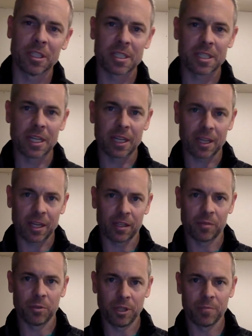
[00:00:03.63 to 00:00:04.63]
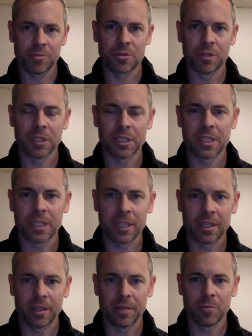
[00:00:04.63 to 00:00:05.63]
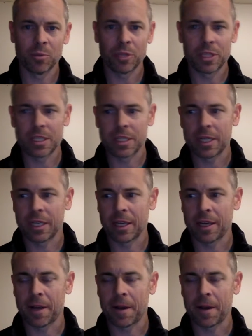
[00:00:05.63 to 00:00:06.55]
Estate at Keller Williams Realty in Boise.